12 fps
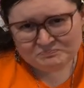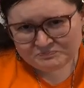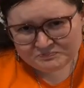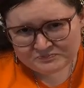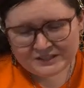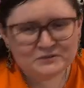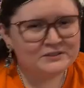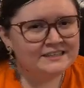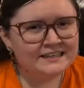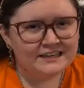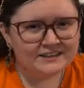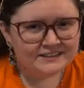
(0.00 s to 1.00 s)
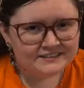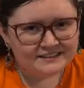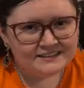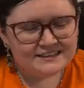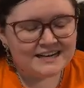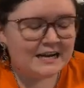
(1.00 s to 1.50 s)
I don't really care.
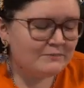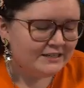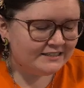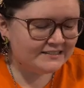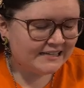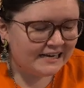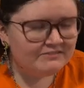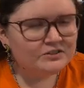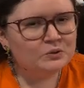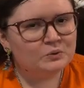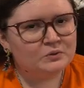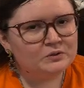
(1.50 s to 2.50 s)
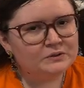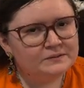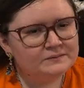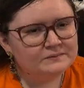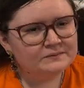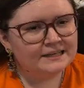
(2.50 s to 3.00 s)
I mean, it's kind of cool,
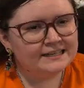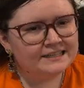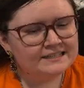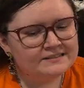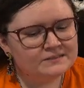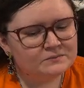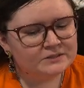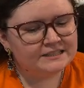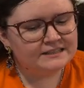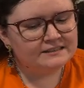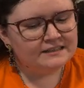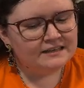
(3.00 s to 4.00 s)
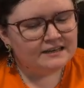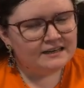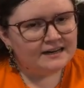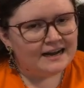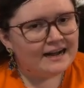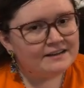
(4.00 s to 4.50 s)
I guess, but
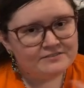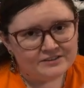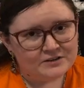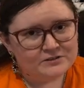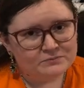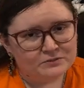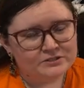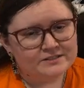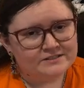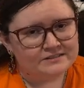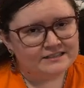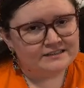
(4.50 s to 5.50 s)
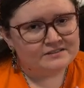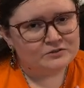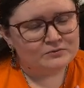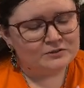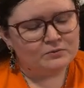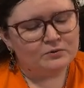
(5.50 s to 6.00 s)
I found it personally a little
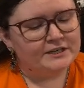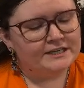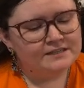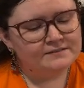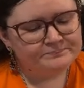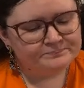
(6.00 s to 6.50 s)
bit boring.